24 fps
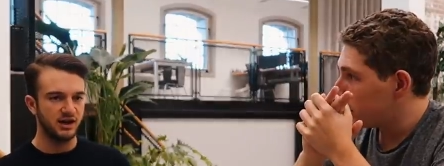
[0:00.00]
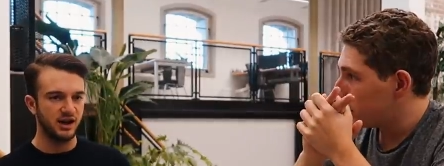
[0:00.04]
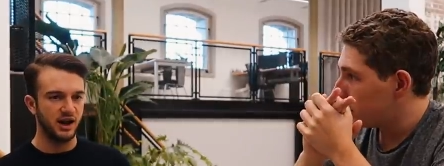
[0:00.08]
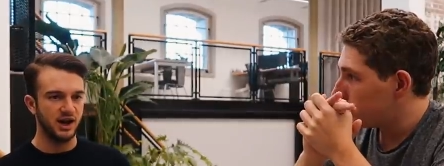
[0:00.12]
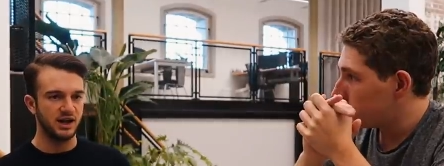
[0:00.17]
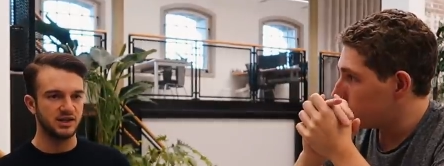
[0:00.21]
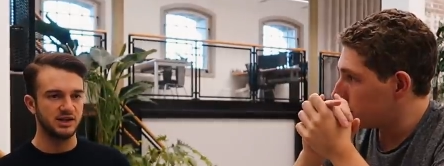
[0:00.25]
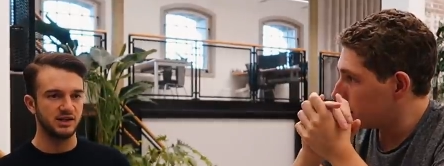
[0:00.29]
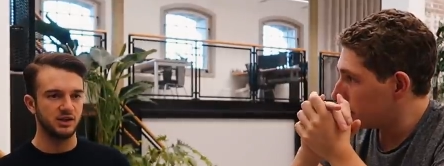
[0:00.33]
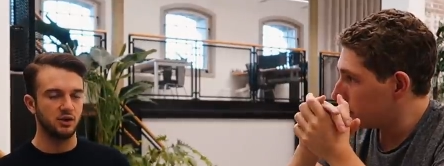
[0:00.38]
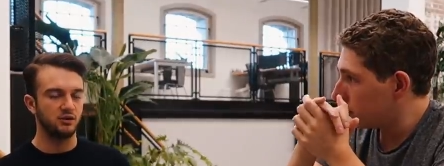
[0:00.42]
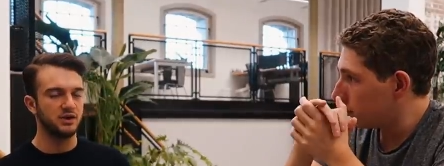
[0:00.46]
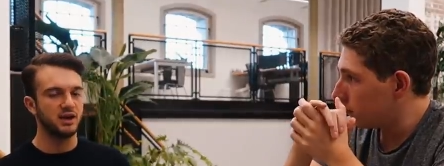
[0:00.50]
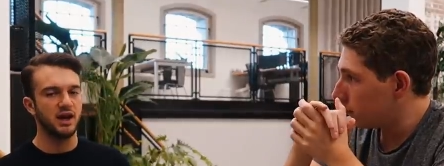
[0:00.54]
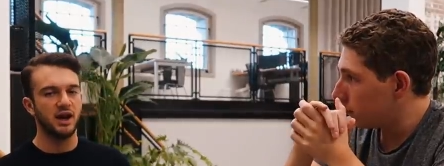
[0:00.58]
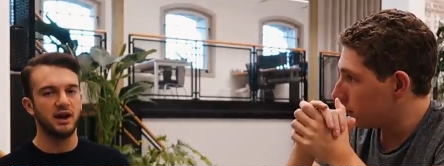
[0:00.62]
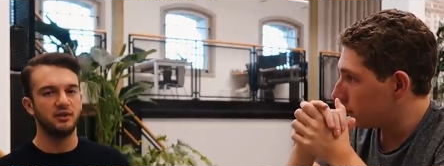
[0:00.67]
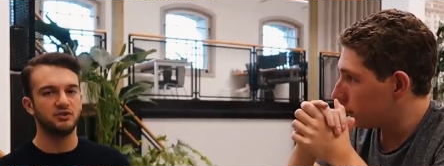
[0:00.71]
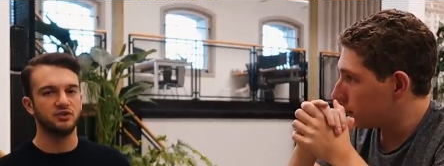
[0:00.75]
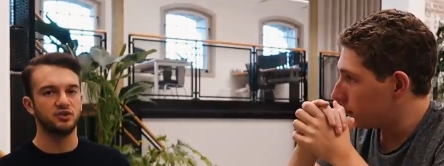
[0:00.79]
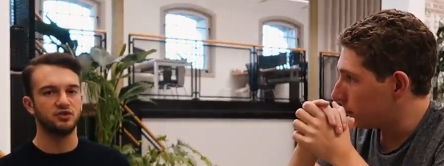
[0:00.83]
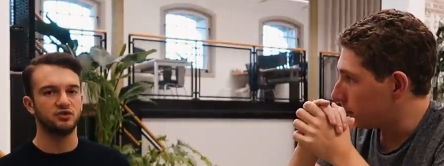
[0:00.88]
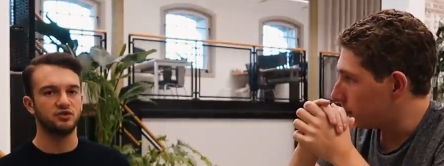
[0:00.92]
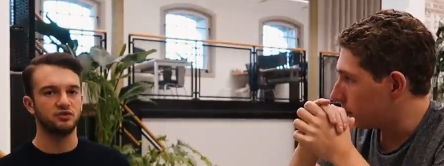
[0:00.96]
Speaker 1: I said, oh yeah,
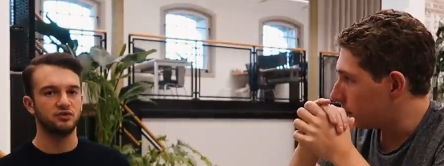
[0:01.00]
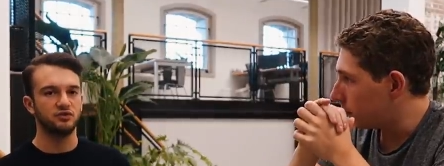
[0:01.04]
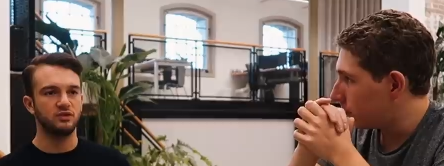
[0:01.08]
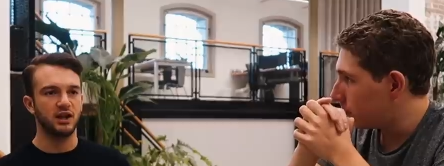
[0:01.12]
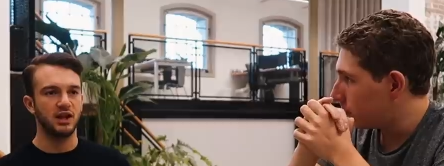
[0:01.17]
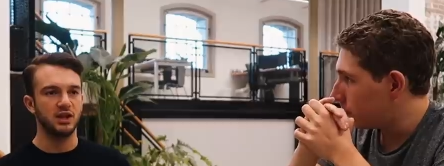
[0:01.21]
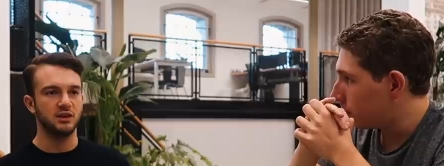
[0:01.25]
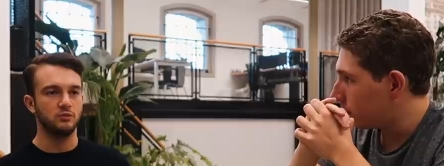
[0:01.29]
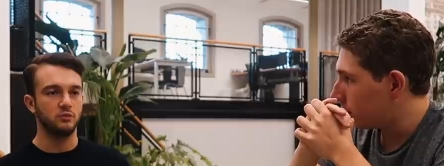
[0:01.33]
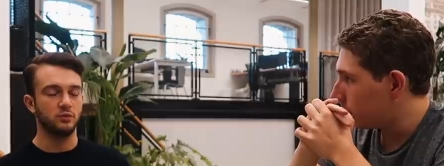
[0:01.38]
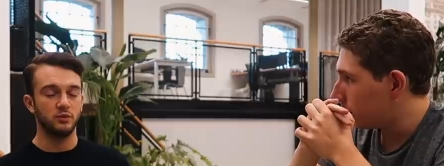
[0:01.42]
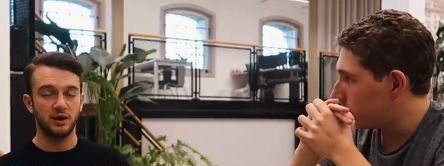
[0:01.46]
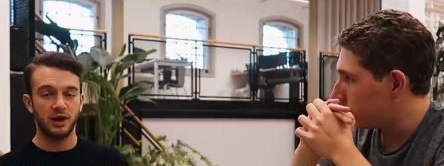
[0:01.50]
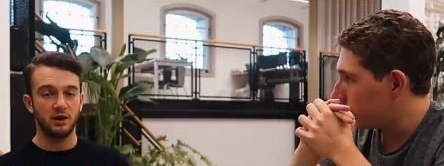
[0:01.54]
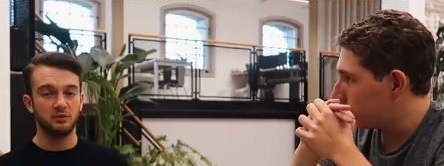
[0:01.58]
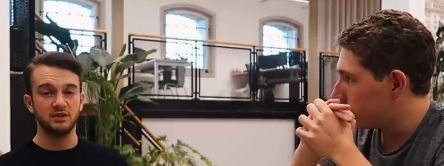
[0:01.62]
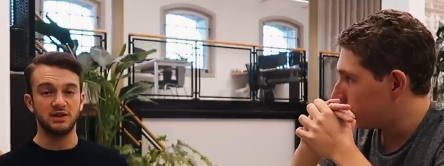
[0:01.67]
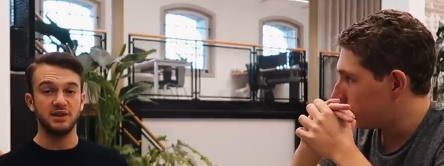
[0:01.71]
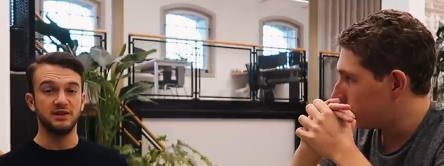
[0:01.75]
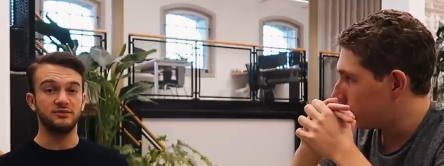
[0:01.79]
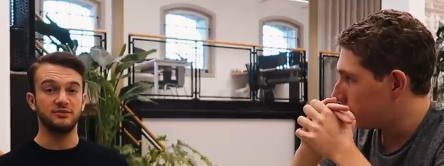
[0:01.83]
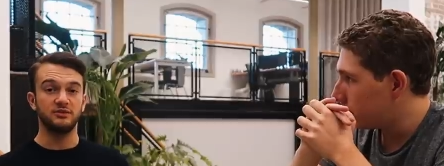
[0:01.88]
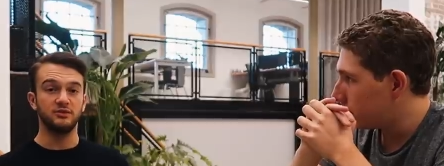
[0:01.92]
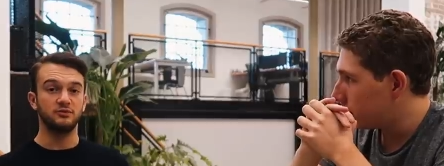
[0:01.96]
I just like
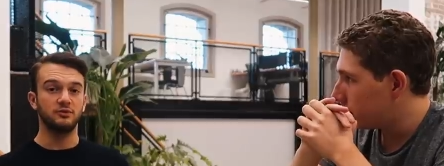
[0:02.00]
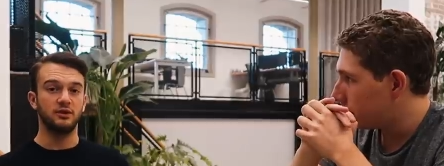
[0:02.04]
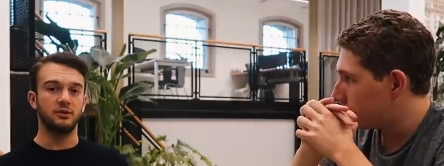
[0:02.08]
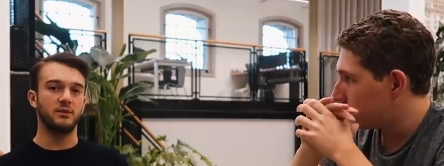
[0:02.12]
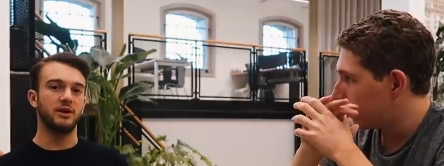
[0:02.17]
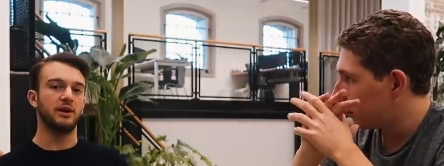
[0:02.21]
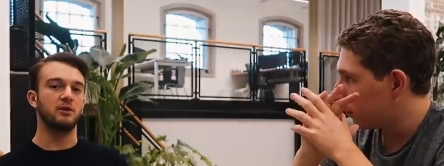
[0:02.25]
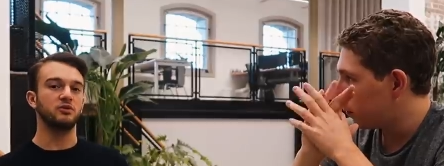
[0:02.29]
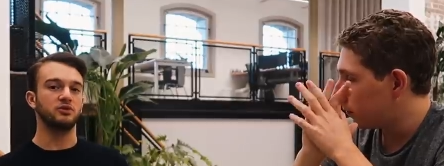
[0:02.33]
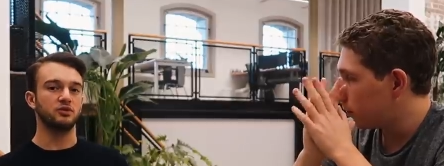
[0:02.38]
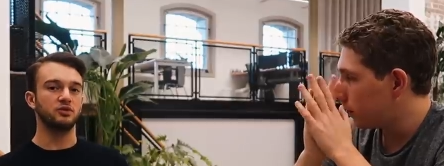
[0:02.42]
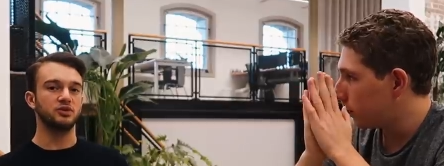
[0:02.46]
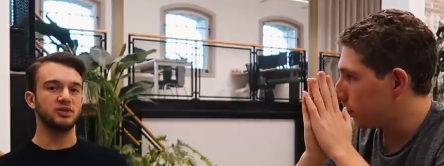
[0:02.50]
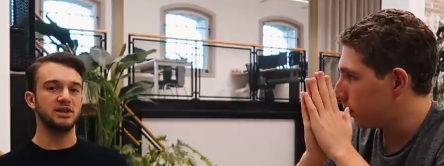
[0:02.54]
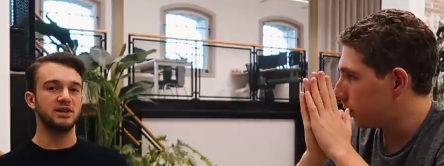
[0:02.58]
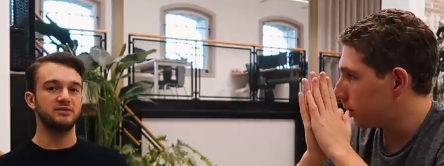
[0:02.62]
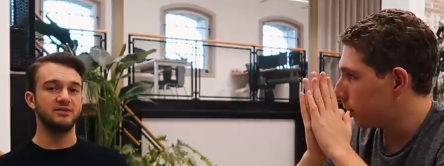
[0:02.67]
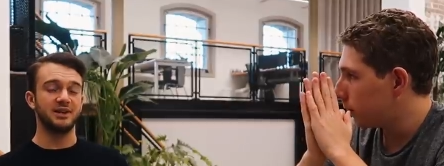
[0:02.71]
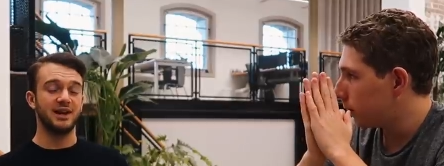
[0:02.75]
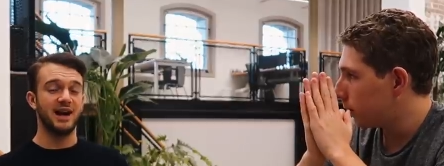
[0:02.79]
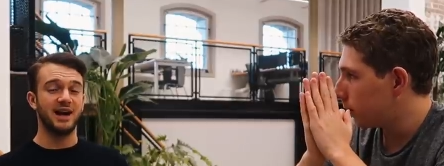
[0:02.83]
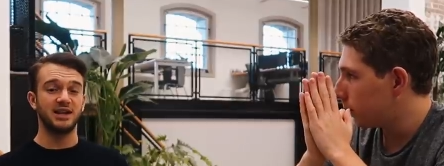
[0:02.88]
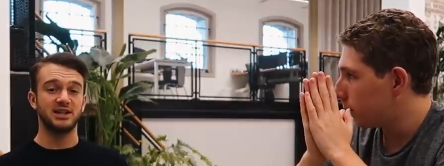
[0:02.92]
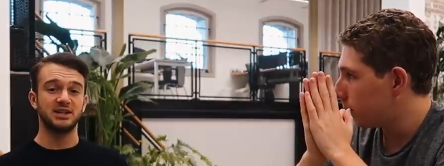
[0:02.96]
without even without us
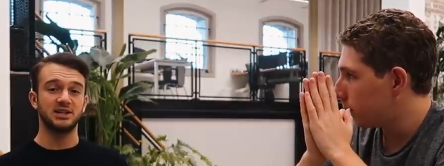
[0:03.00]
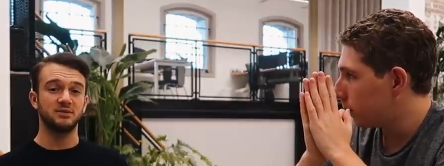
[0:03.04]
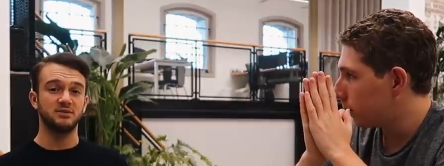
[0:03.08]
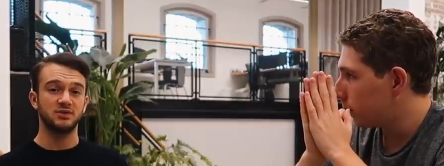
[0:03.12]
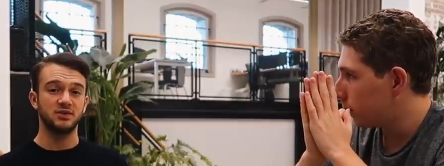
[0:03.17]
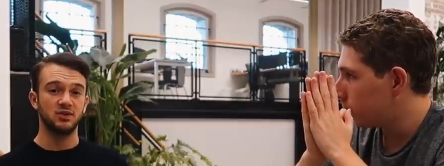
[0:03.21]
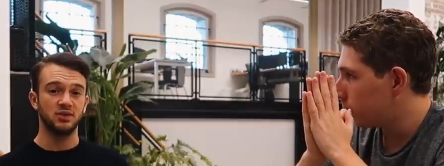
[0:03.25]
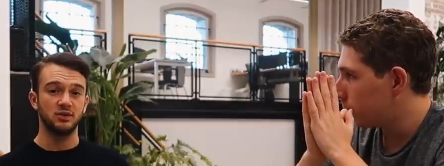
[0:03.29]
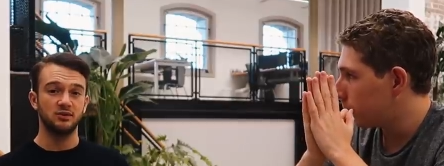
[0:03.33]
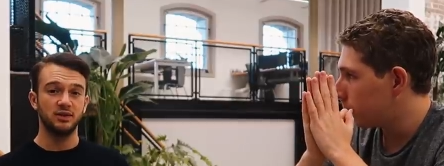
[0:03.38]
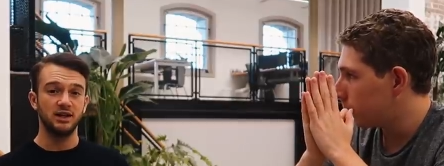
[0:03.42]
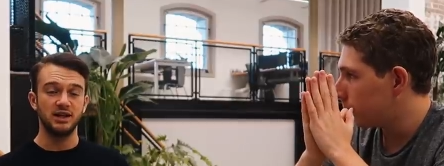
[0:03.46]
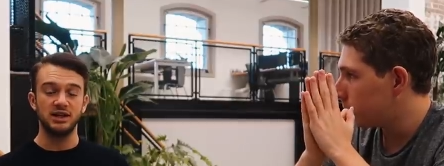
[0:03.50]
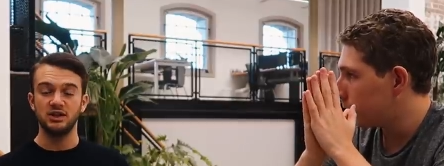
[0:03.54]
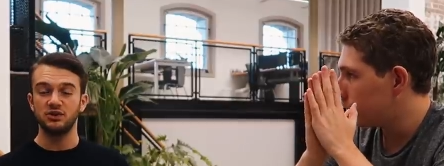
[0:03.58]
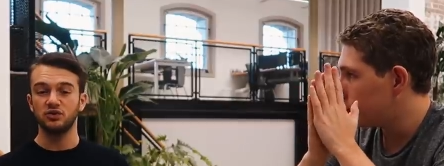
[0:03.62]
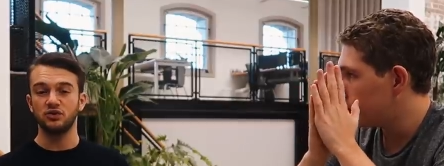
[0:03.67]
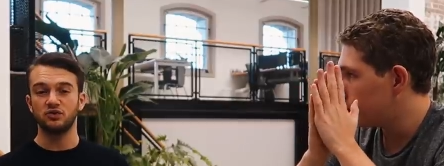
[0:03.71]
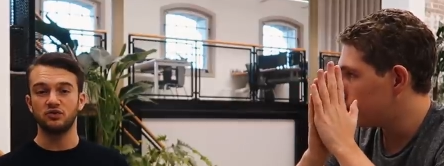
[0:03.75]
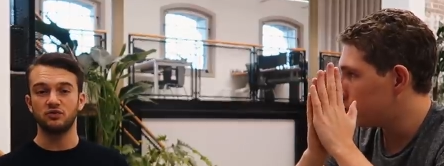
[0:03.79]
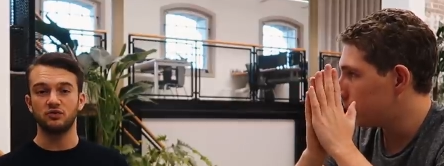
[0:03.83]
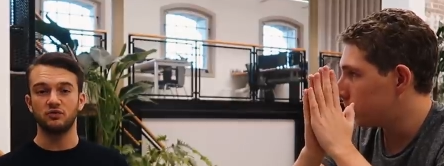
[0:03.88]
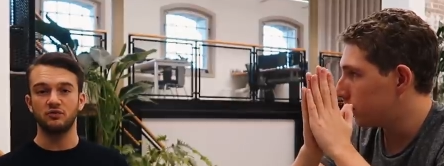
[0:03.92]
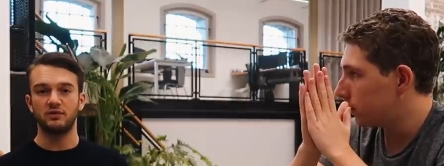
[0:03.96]
even asking him to do it, he
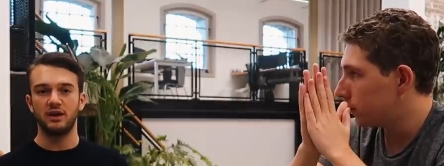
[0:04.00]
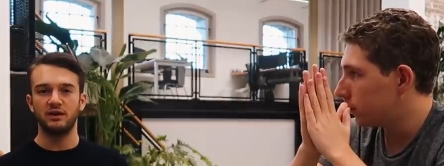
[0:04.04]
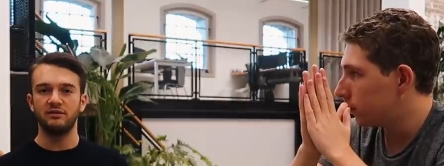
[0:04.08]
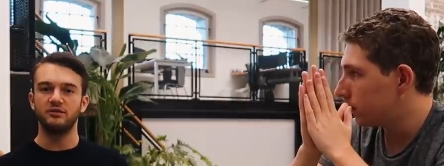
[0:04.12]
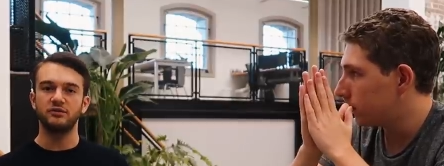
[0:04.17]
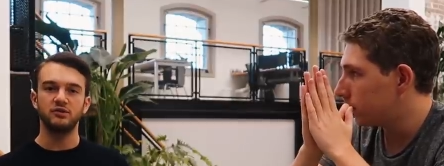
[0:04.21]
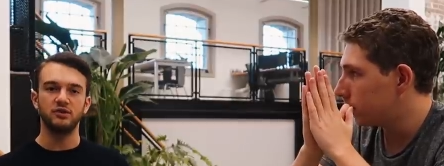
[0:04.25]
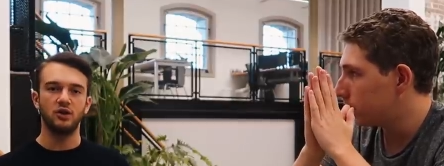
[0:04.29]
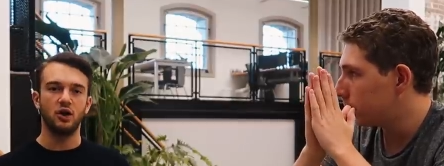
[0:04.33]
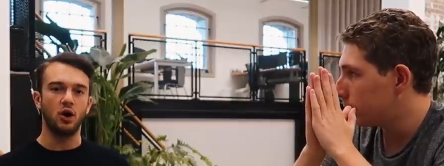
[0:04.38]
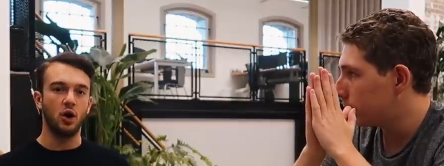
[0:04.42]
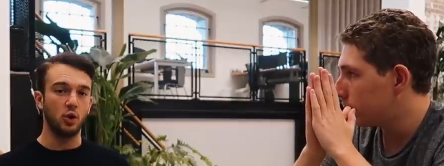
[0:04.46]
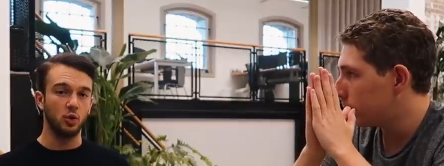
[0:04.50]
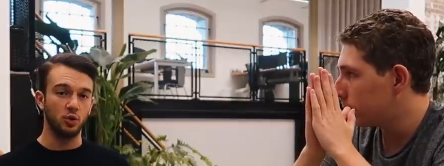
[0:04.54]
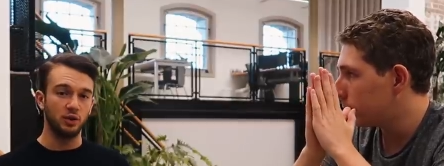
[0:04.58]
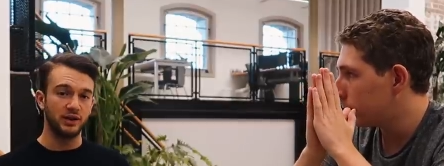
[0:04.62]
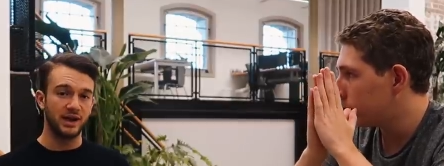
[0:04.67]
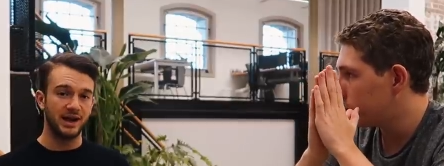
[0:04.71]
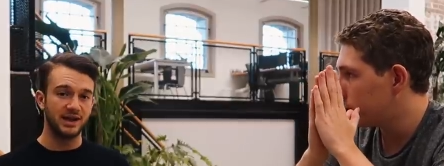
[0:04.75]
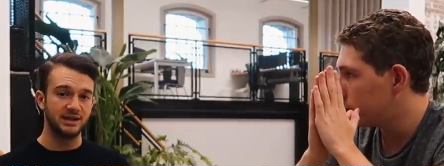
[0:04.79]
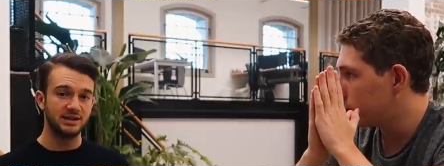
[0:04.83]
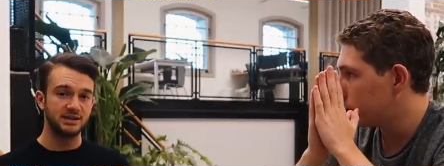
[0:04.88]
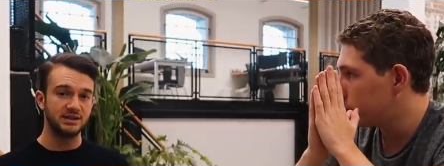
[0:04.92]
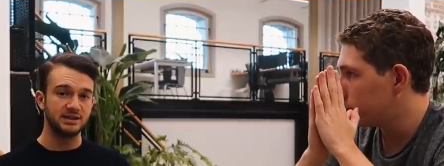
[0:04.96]
just ran through the old
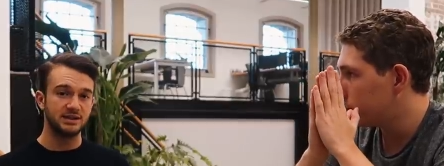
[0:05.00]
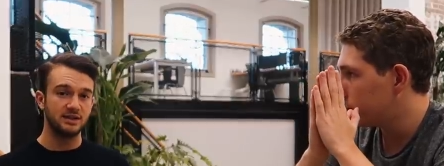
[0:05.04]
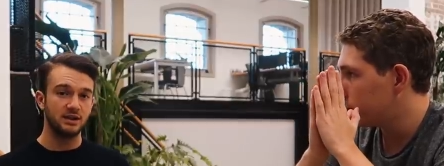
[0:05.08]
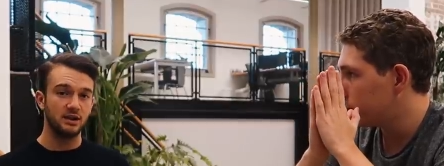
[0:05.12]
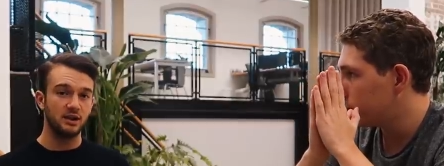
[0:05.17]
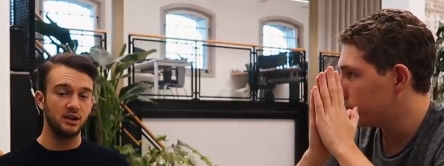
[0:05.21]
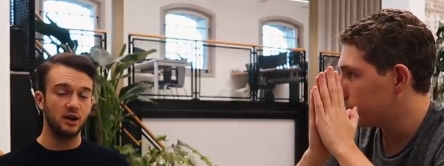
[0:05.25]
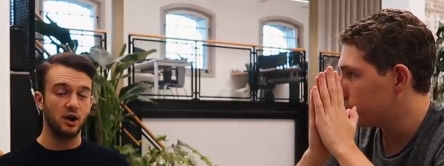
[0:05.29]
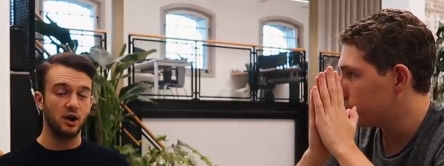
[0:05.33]
ads,